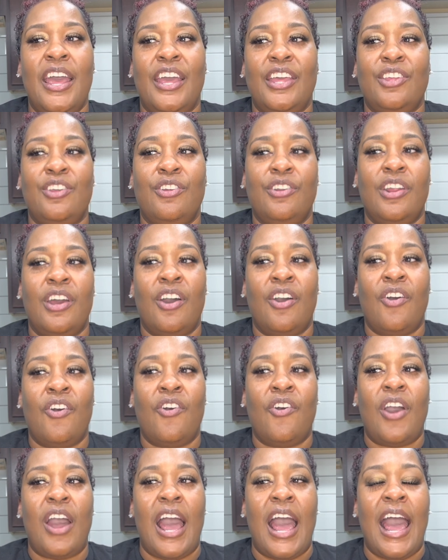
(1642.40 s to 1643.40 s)

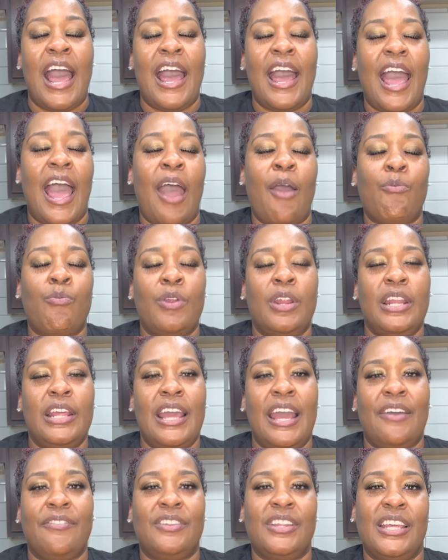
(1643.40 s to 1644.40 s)
I really
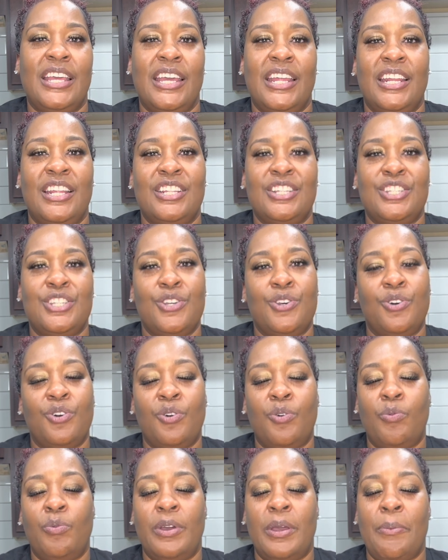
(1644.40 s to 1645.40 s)
have to get in
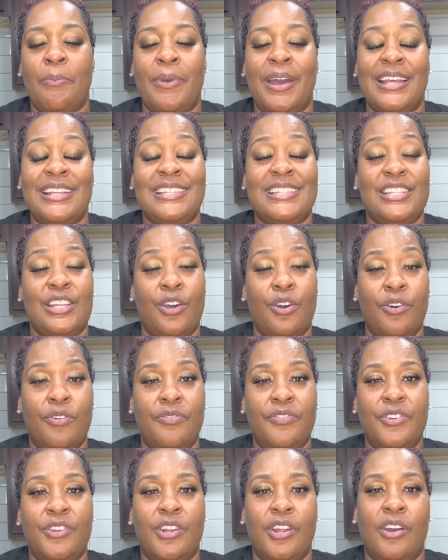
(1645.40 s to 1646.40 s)
tune with myself.
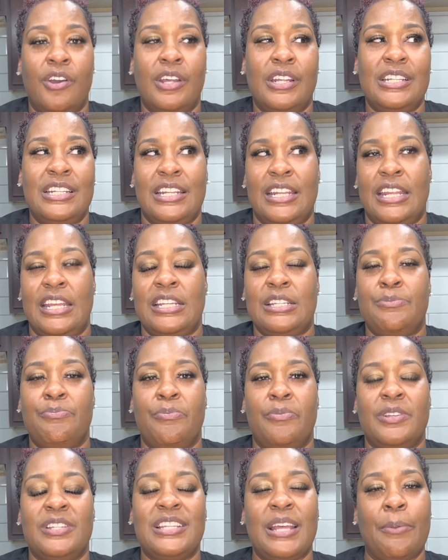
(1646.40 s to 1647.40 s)

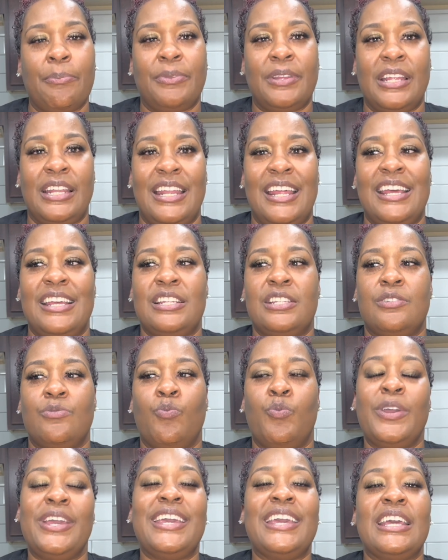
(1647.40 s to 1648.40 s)
It's something that's
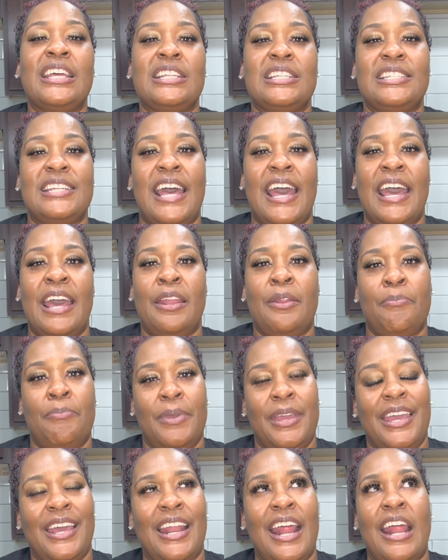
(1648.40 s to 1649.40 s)
weak inside of
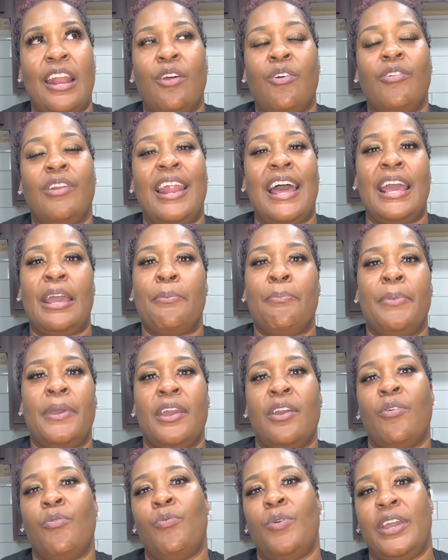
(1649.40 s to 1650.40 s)
me, and I don't like
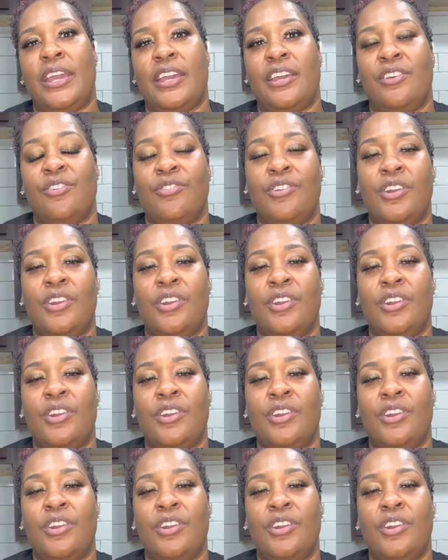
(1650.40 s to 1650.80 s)
being weak.